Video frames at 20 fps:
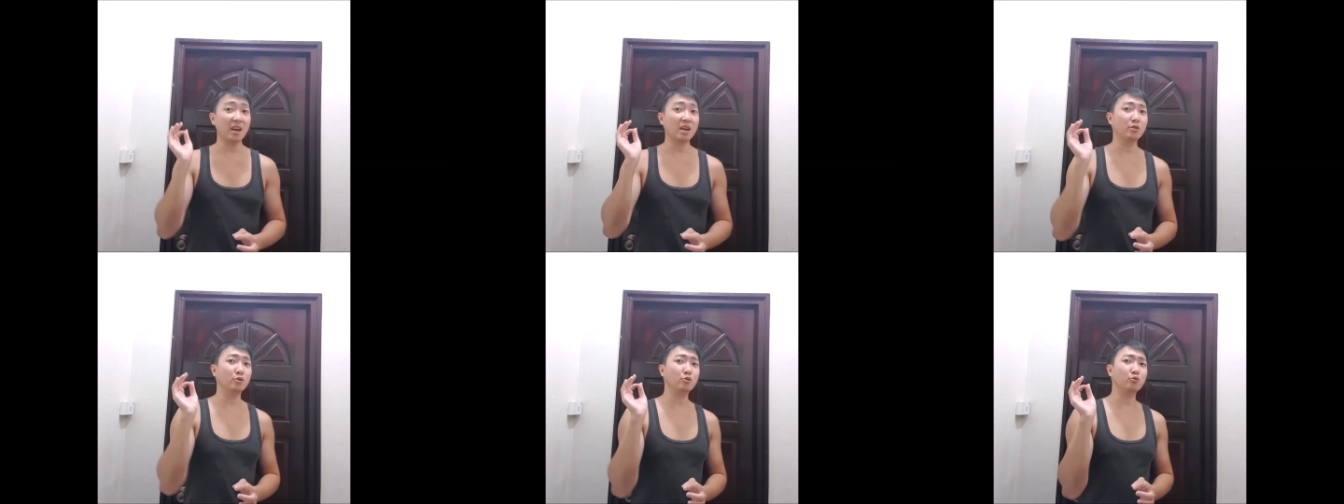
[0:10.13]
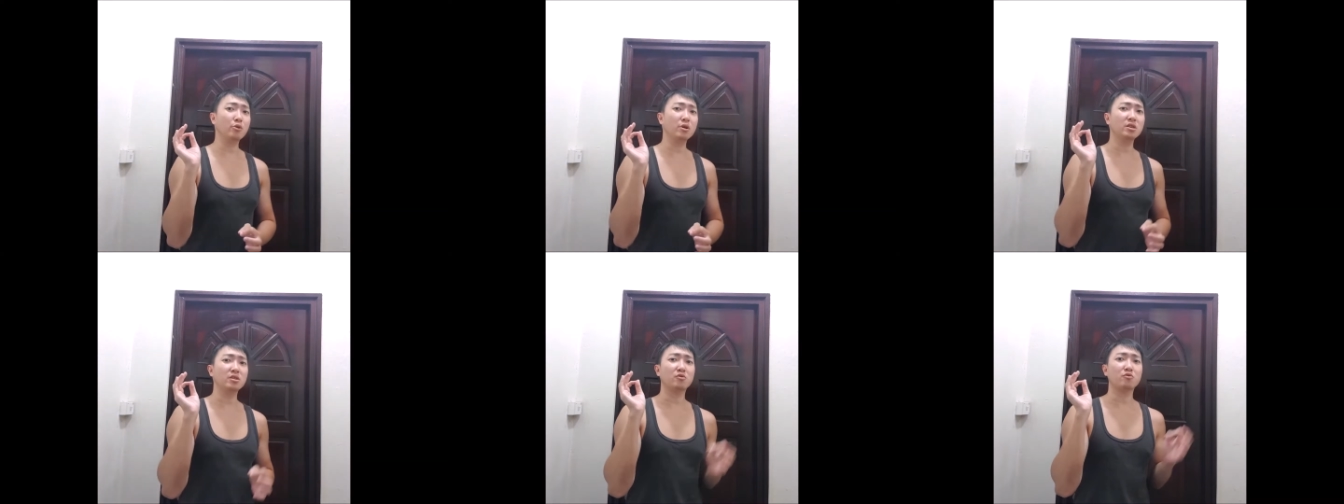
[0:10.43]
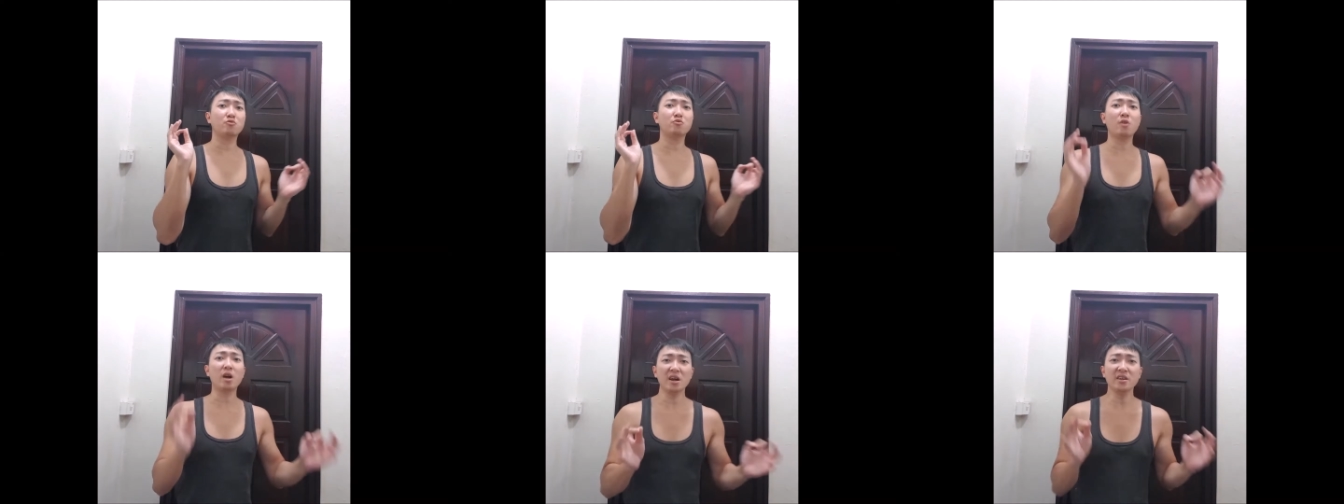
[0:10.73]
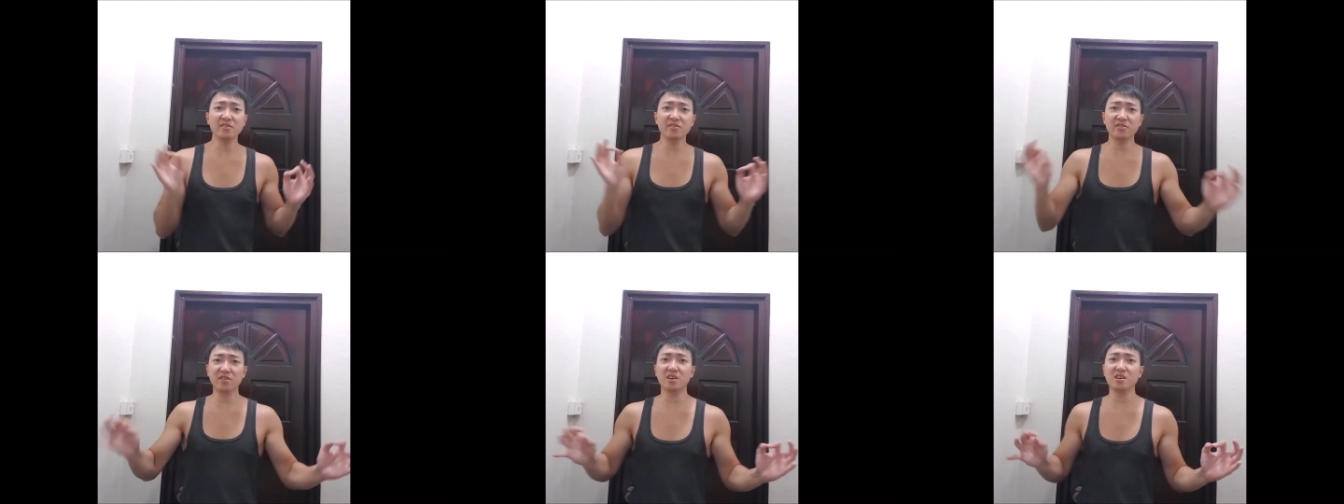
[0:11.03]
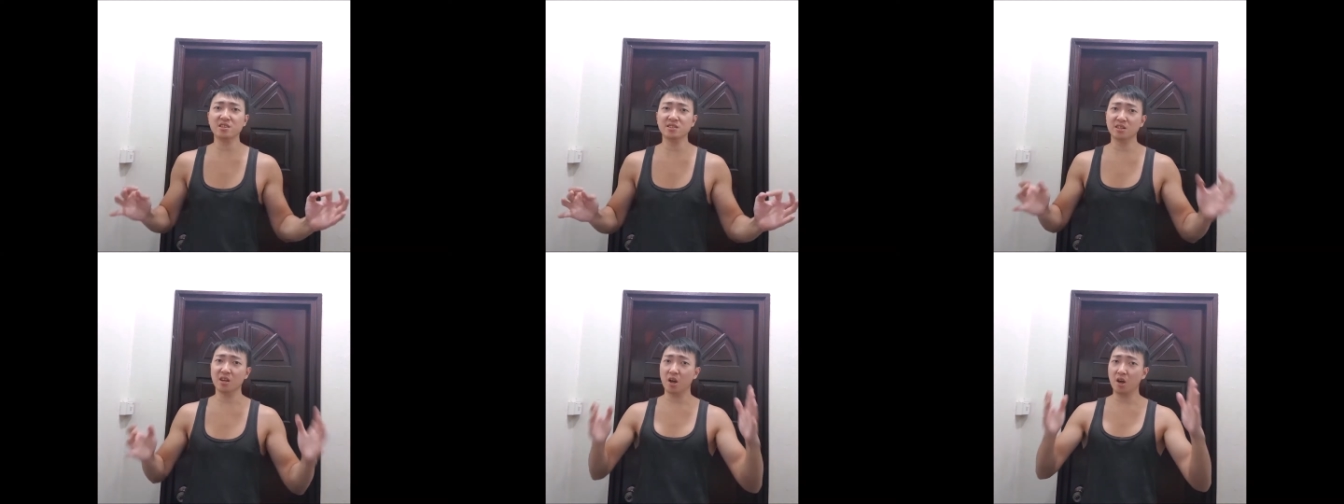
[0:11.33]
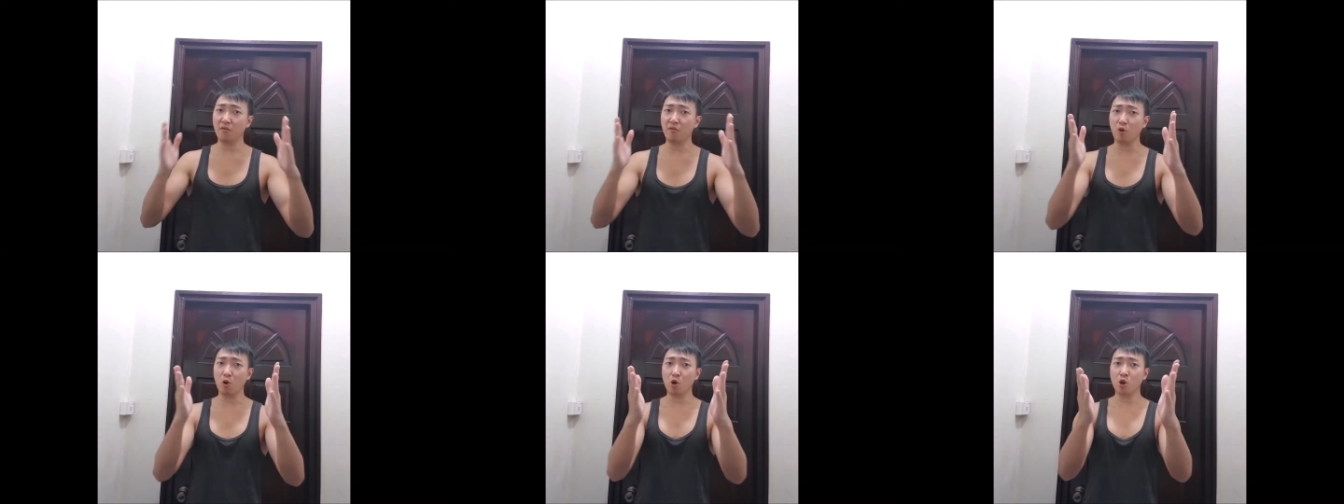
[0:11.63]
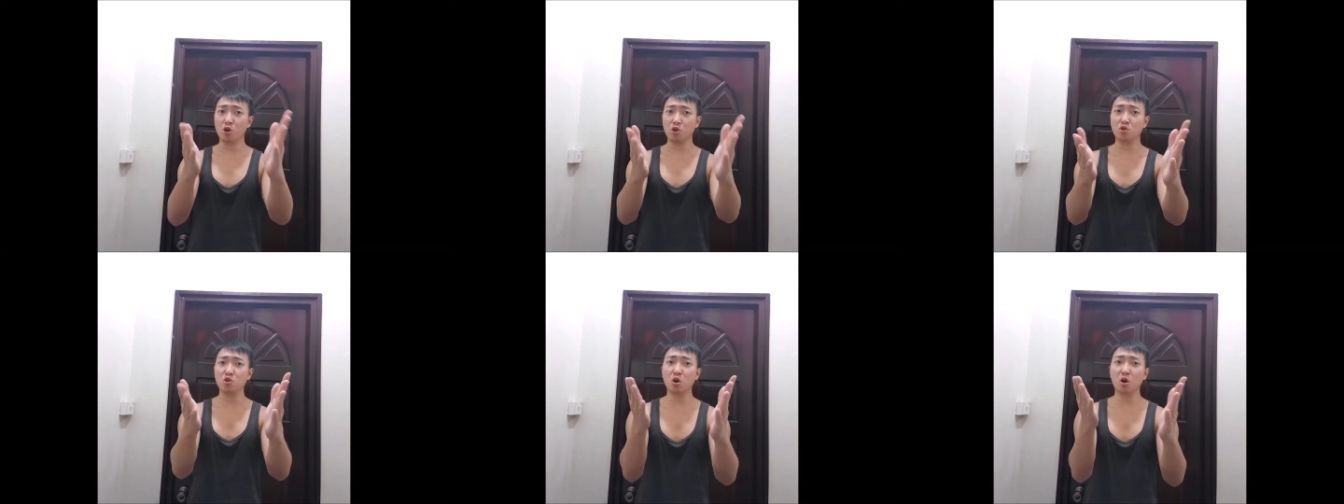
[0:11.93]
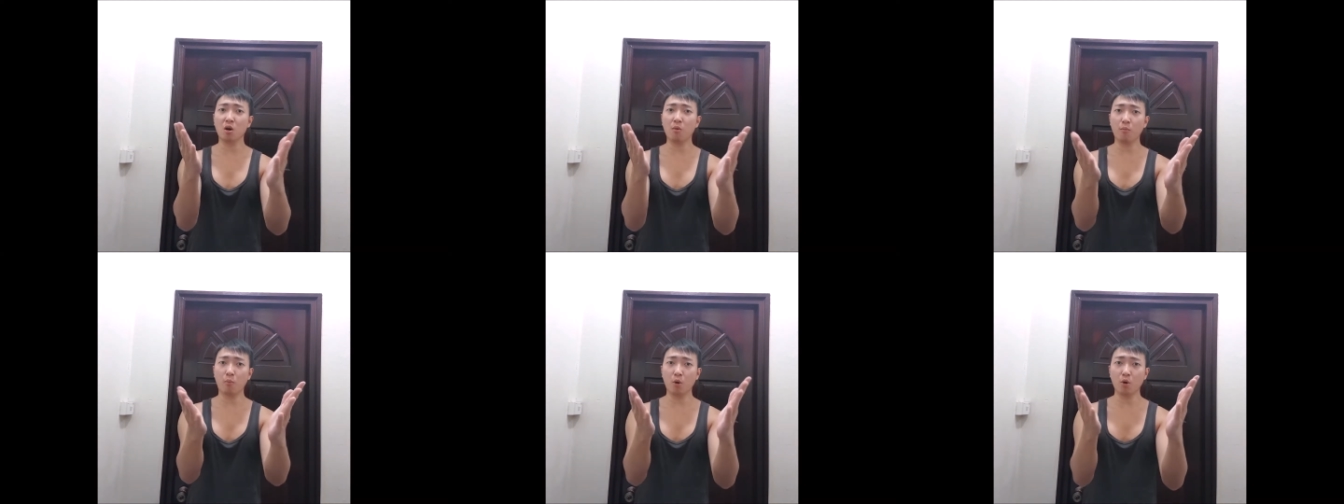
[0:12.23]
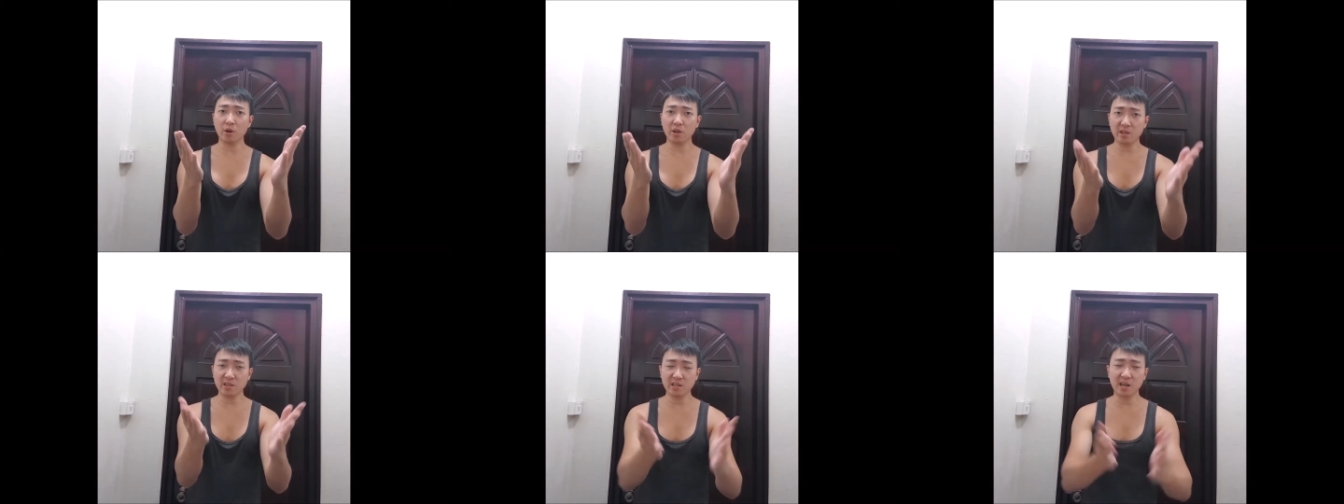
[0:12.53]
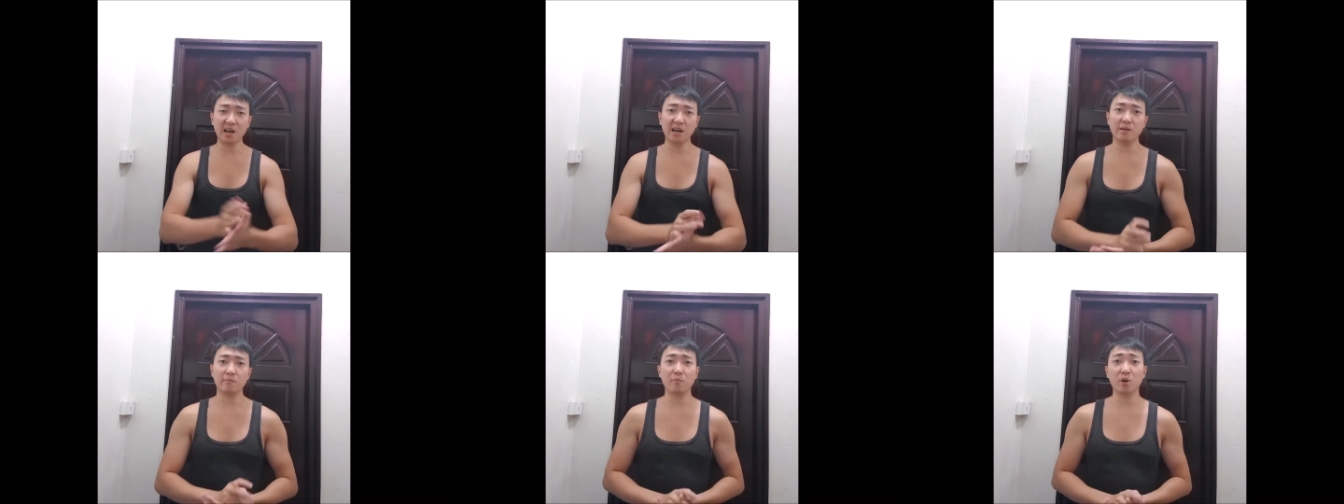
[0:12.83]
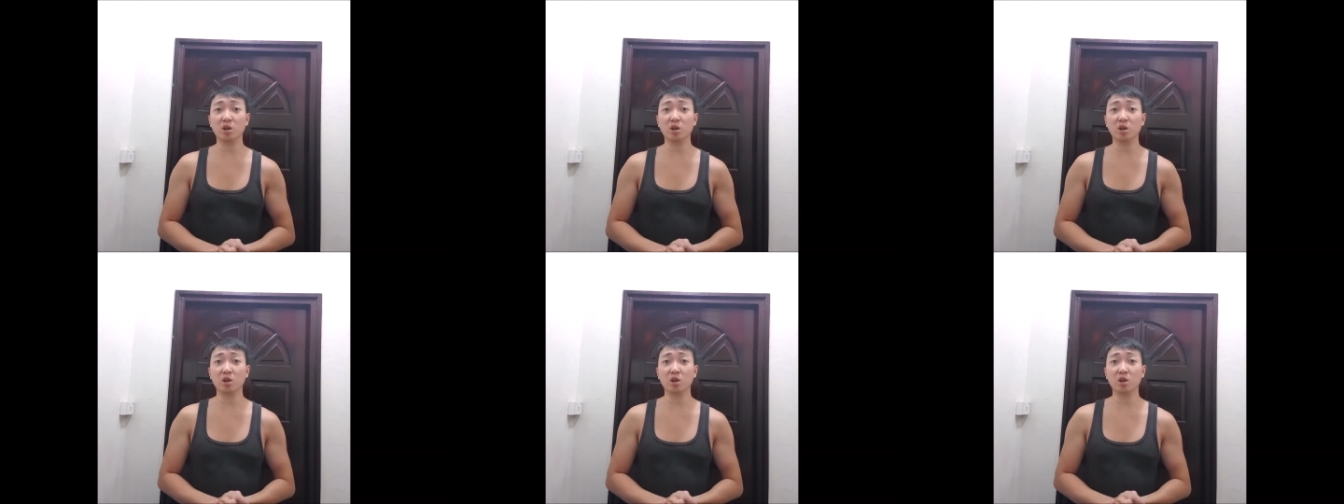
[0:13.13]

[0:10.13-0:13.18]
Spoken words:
and doing the right things for your body type,